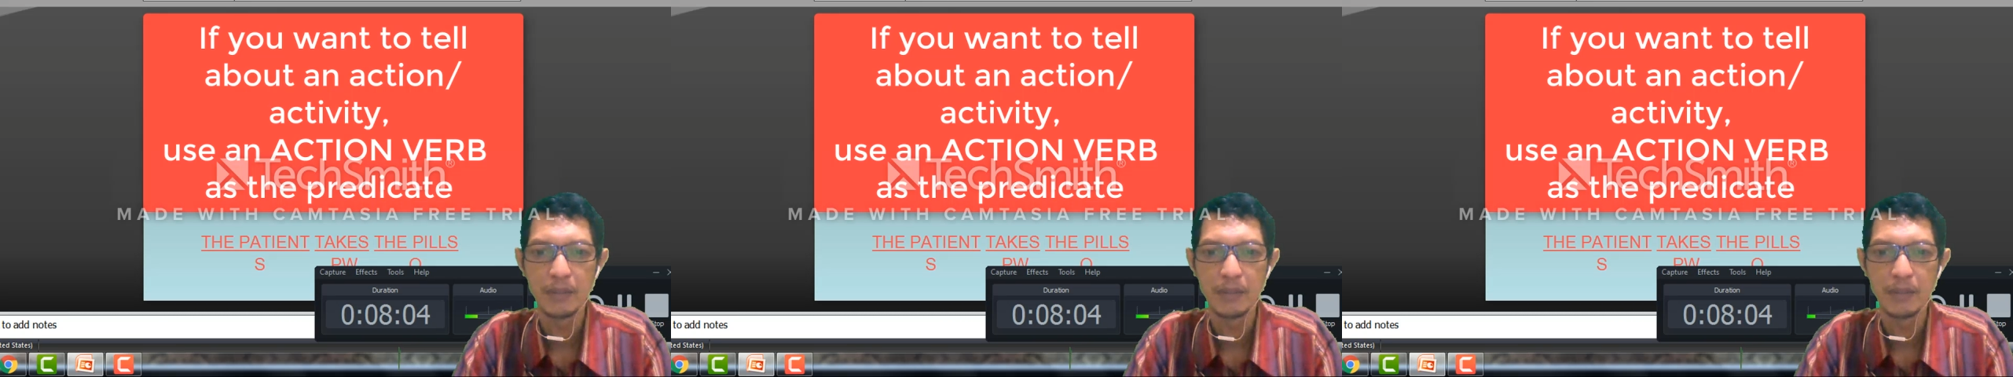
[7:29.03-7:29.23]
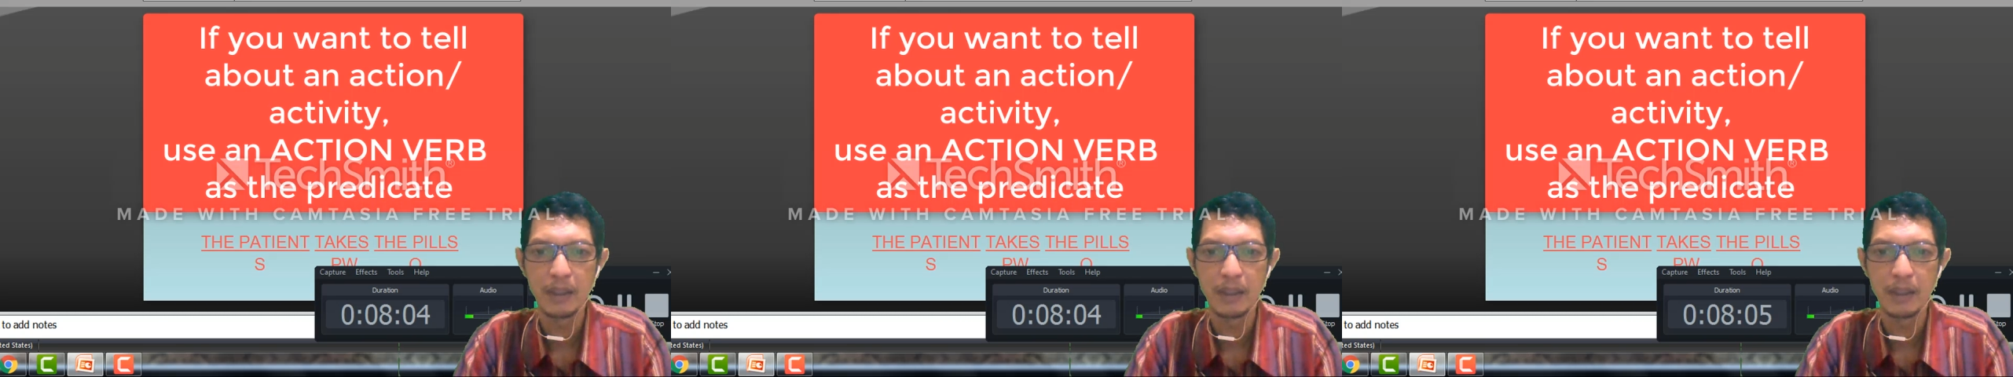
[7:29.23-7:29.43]

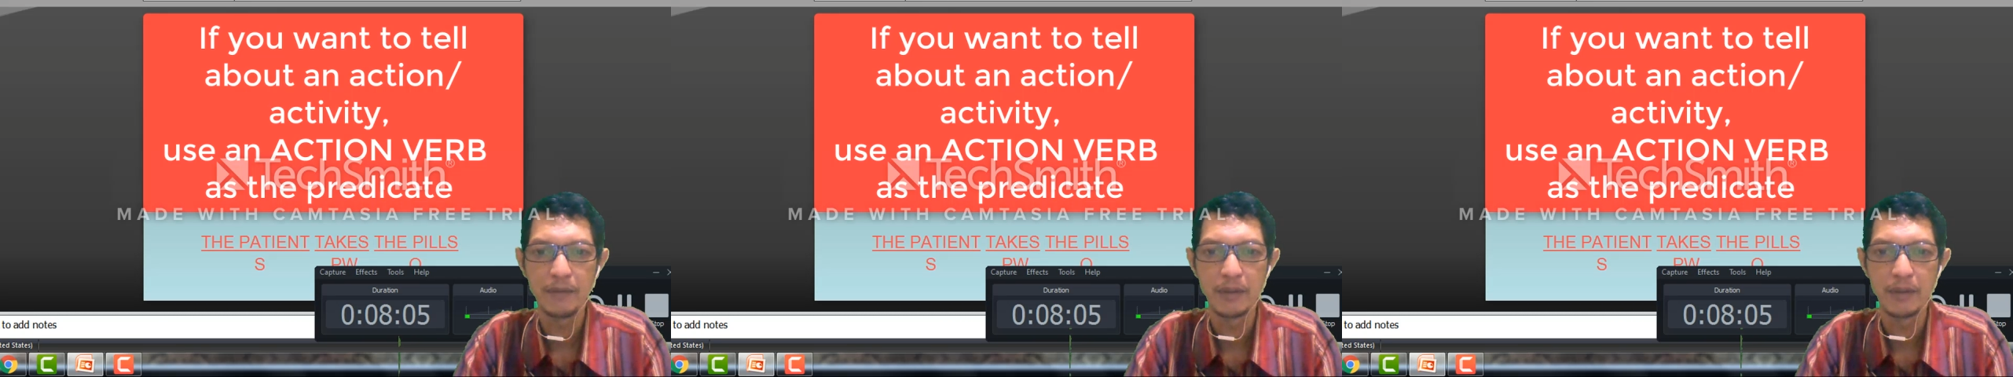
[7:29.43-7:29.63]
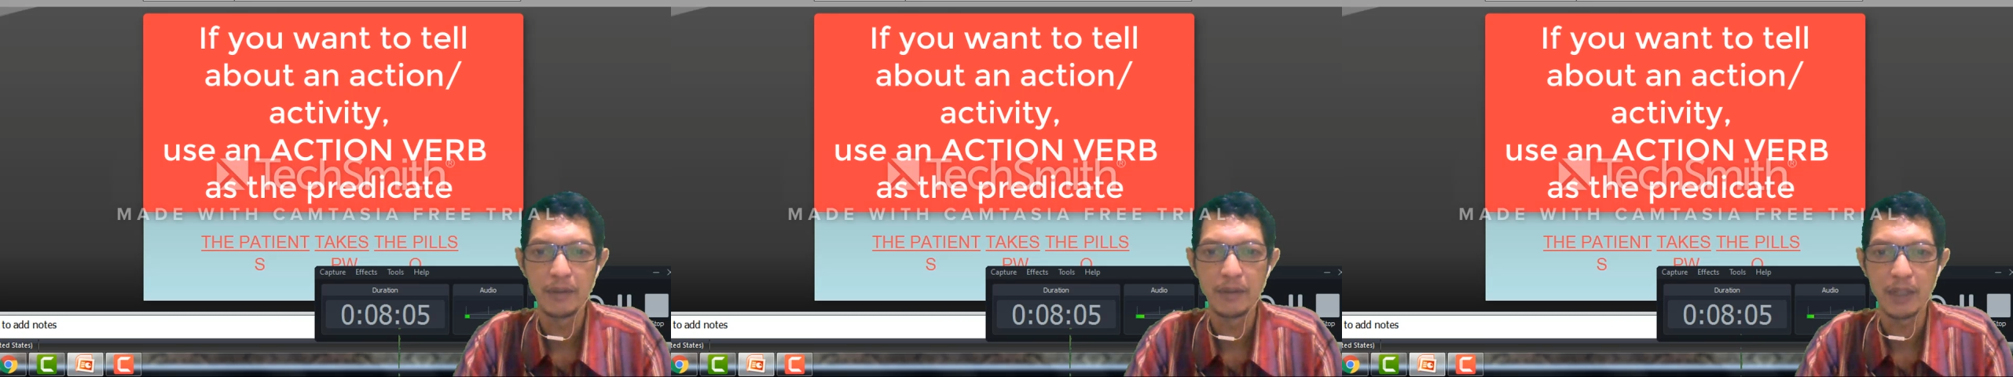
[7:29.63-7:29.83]
gonna give
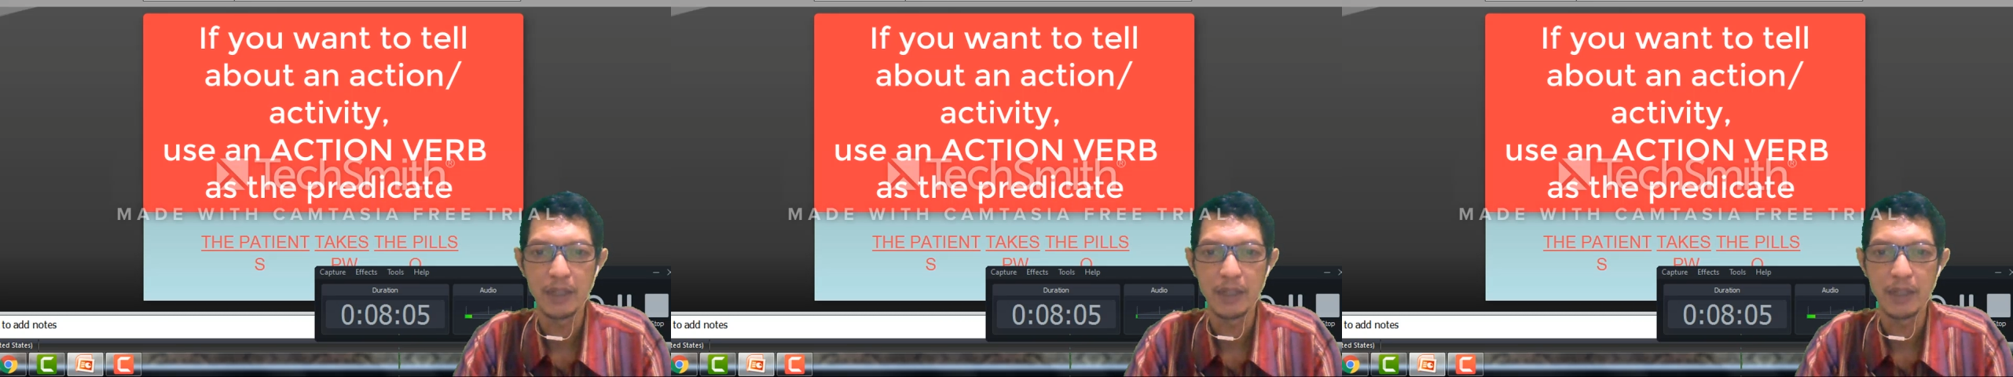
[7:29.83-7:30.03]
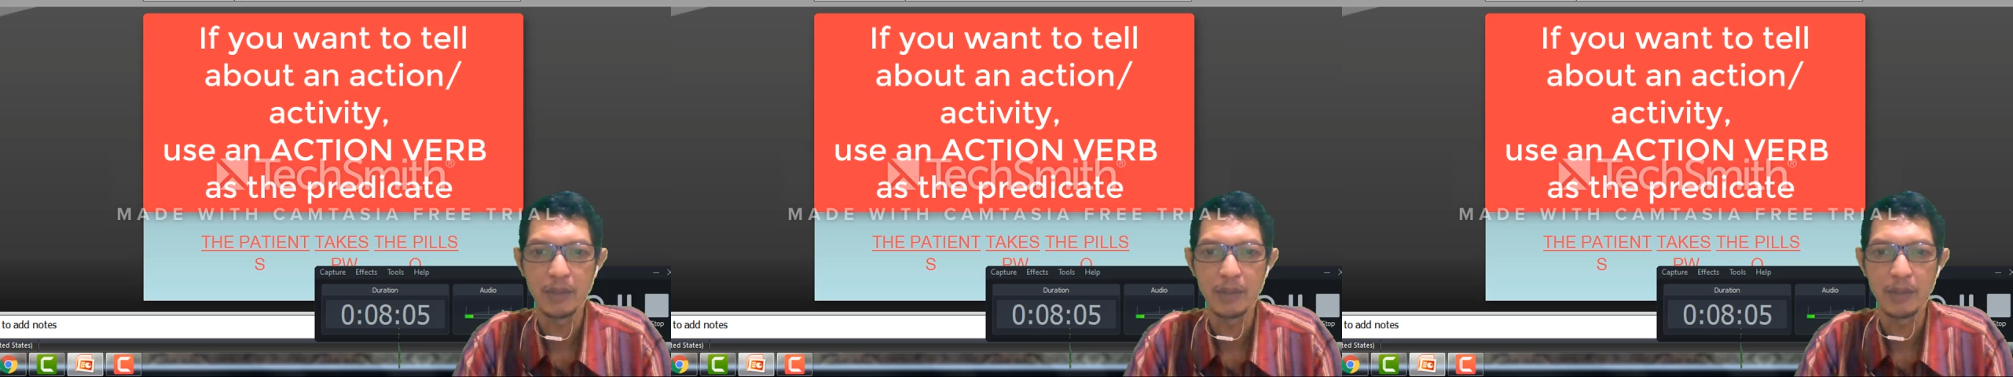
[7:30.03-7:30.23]
you
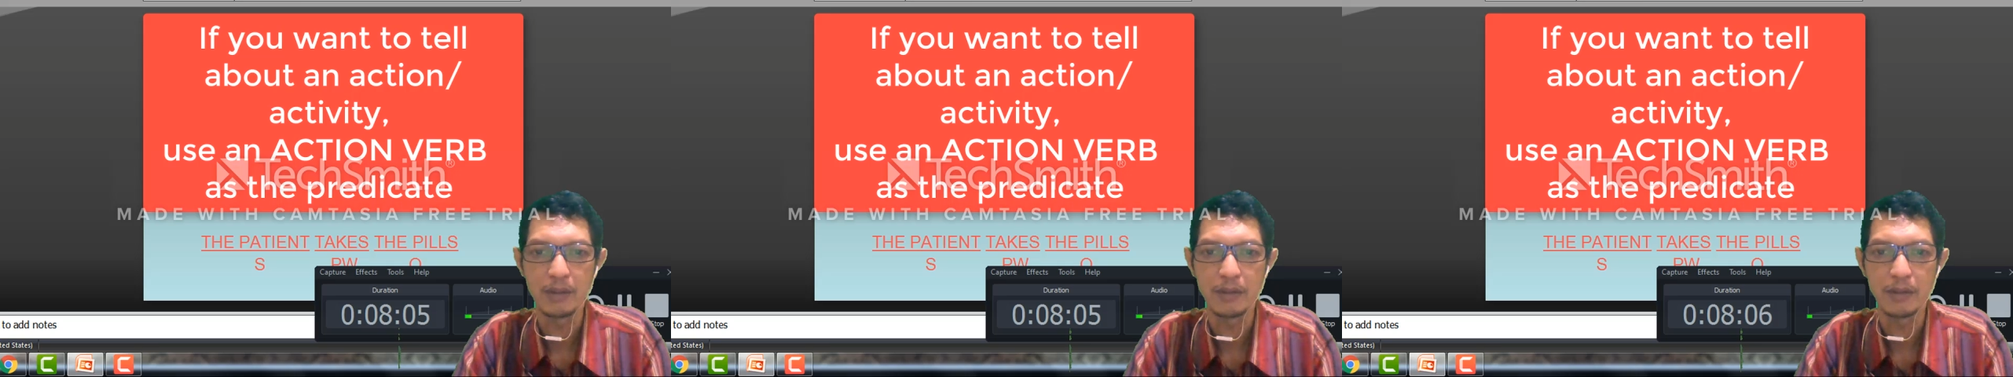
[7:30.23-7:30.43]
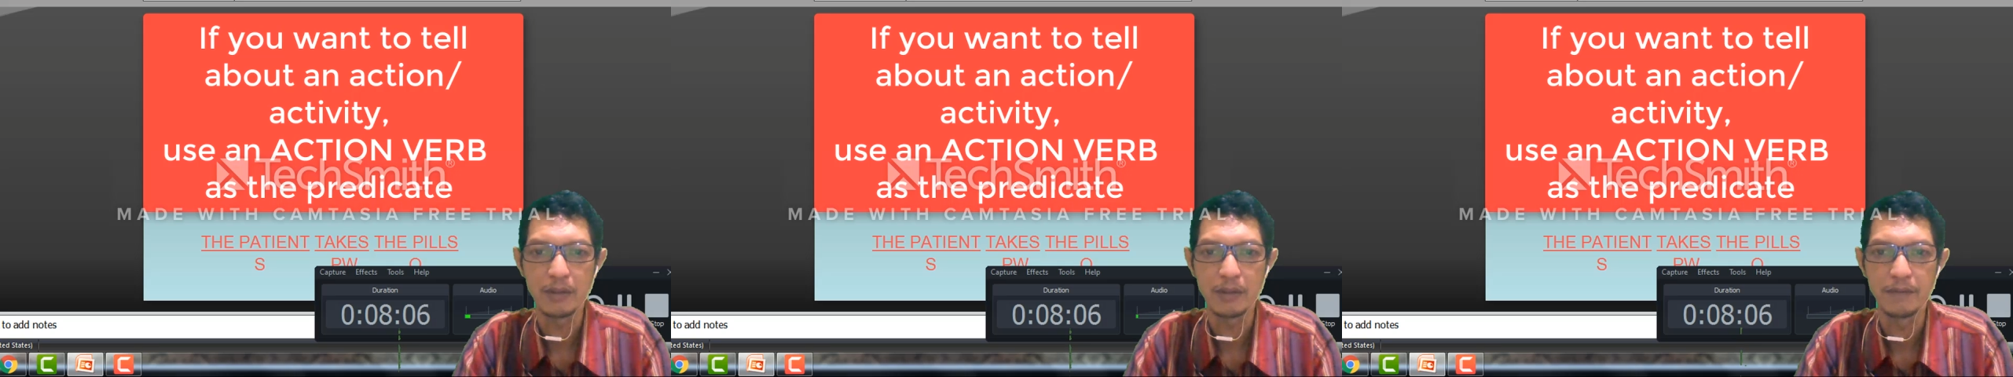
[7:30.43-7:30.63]

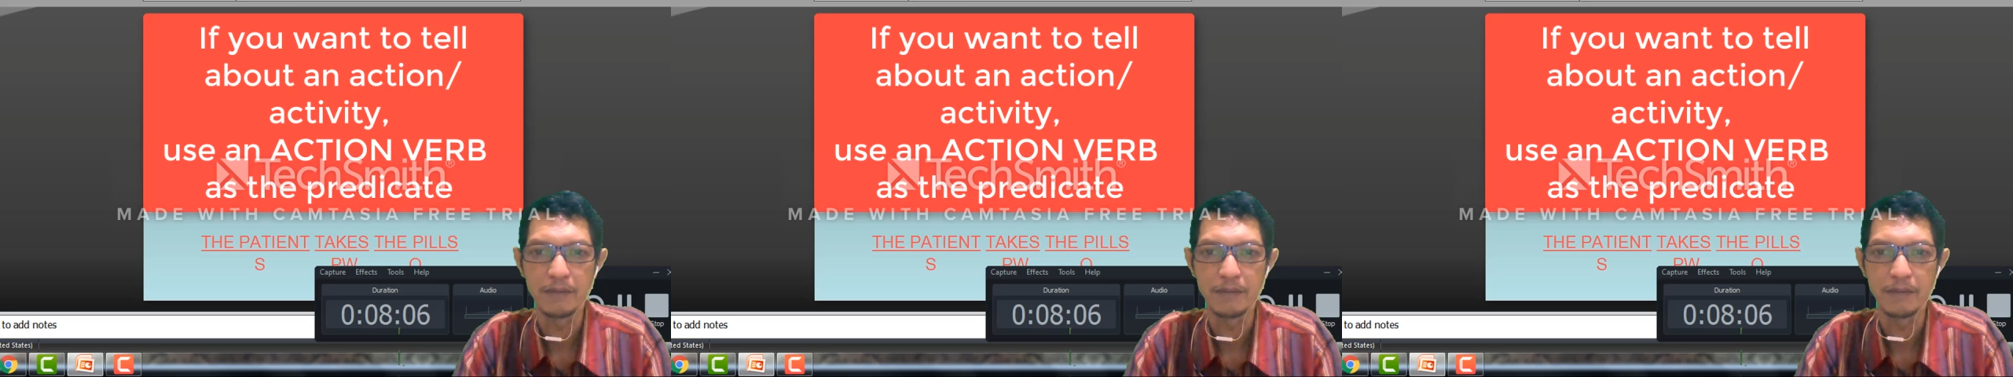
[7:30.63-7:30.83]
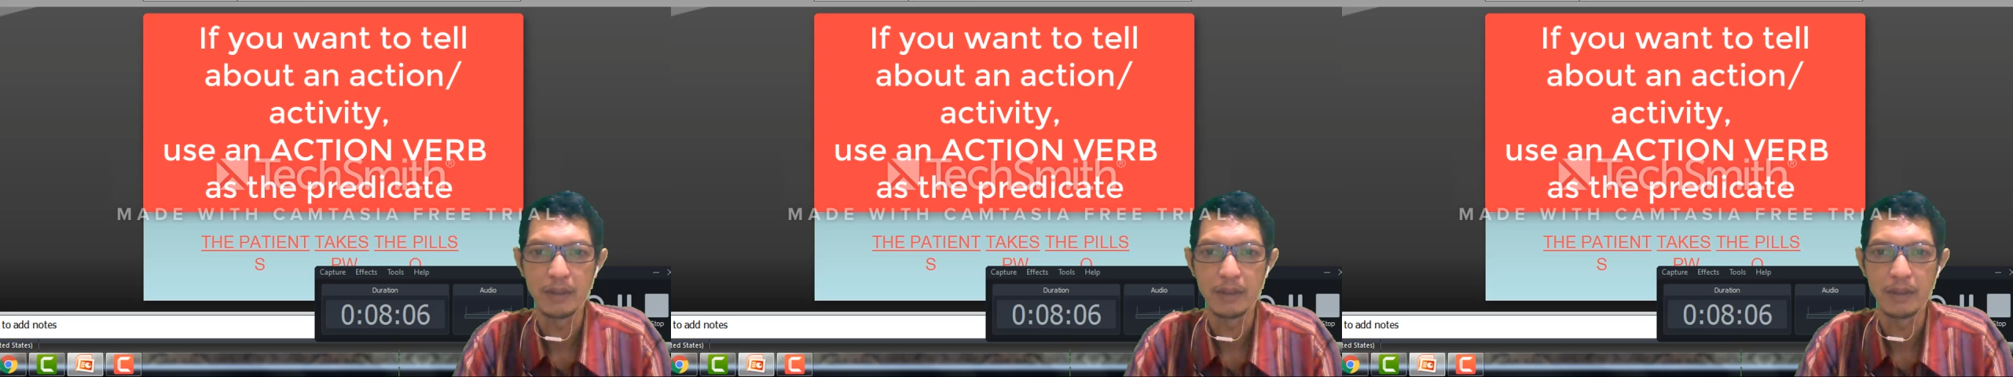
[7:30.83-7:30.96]
examples of